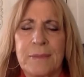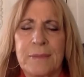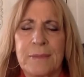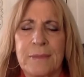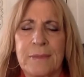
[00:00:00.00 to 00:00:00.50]

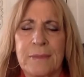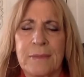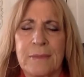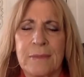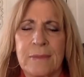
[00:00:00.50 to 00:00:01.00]

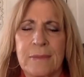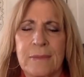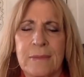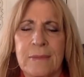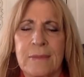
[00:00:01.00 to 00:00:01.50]

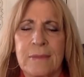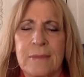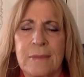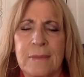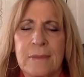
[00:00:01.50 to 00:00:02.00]

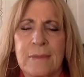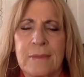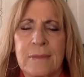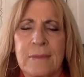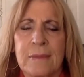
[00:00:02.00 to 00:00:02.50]

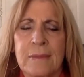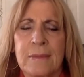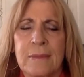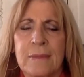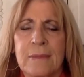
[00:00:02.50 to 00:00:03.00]

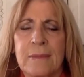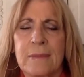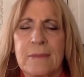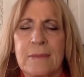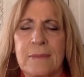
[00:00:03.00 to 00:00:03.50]

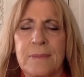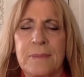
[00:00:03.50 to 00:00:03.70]
Nothing is said.